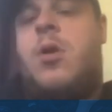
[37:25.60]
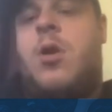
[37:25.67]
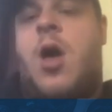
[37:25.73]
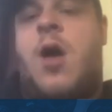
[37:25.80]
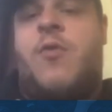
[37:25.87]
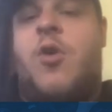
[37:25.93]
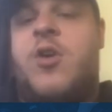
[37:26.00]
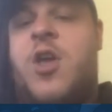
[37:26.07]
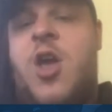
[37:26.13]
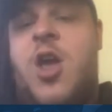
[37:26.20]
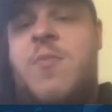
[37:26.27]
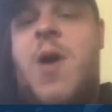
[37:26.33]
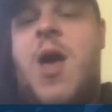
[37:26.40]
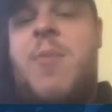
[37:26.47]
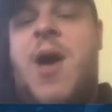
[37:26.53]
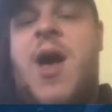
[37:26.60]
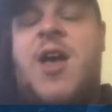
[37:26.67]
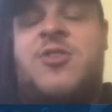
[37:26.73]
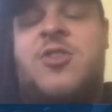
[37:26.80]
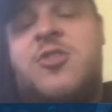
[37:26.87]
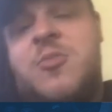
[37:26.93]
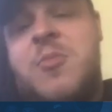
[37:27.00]
I've already heard my bars
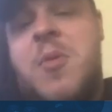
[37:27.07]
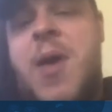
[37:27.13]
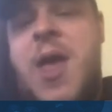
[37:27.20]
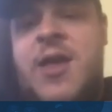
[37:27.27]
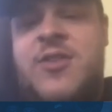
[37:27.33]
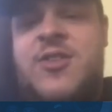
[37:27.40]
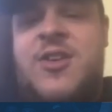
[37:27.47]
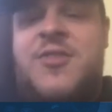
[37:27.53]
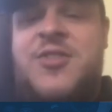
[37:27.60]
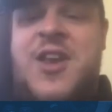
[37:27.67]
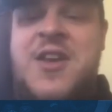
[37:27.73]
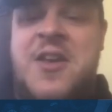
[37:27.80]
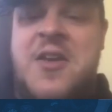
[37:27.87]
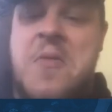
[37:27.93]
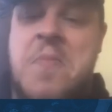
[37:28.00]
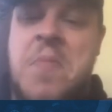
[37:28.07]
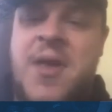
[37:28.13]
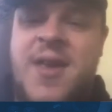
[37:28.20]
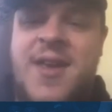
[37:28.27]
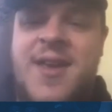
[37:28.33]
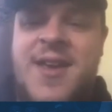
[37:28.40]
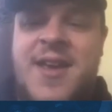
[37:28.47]
because of my mates and I've sent it to them.
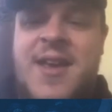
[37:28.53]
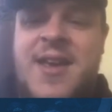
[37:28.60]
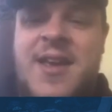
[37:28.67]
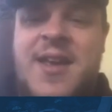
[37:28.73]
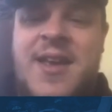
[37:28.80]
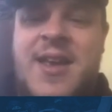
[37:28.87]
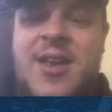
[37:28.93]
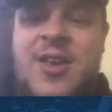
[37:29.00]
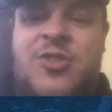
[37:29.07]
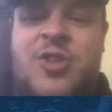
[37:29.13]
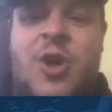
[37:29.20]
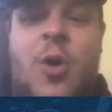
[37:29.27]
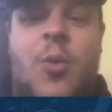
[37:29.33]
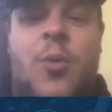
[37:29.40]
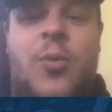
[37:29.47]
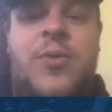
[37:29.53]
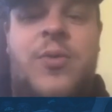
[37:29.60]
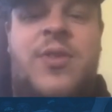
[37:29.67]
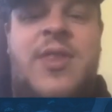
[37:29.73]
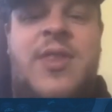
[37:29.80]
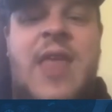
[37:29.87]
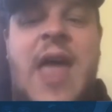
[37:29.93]
Yeah, yeah. So
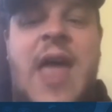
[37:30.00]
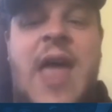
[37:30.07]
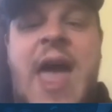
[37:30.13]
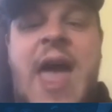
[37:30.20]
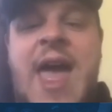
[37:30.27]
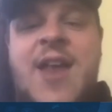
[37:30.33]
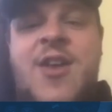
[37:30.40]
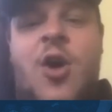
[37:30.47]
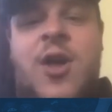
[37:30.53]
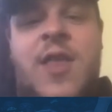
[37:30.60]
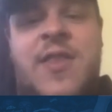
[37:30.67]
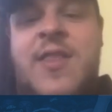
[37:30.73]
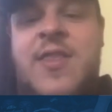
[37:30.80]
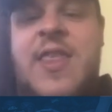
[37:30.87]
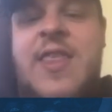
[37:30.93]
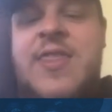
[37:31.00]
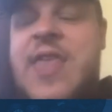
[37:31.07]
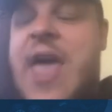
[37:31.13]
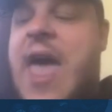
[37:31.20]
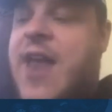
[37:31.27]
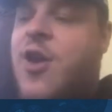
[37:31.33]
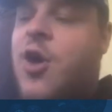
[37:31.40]
they're not they're not going to
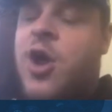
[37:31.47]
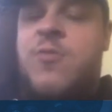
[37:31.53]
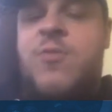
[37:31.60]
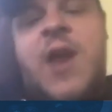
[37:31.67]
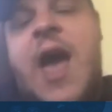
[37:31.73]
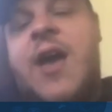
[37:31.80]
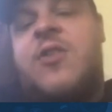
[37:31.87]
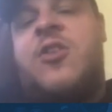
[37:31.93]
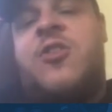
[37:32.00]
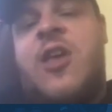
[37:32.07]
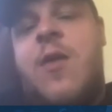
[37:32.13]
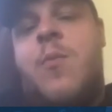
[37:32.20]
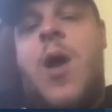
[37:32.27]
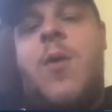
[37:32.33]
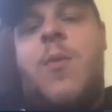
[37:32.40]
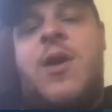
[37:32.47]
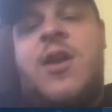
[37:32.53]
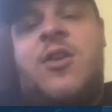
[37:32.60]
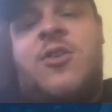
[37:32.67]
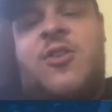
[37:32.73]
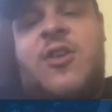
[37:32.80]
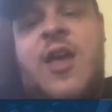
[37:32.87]
react the same way when it's
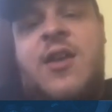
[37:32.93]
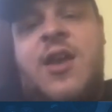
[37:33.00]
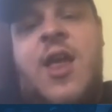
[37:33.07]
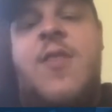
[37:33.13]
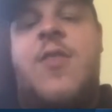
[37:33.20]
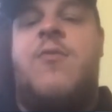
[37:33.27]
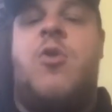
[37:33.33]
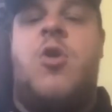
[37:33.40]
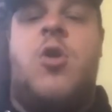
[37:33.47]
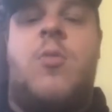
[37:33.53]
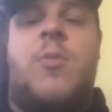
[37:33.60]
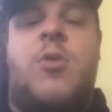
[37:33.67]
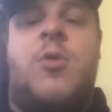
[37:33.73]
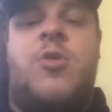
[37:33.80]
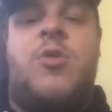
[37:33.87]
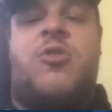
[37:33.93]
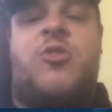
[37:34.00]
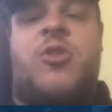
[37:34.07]
said in the room as to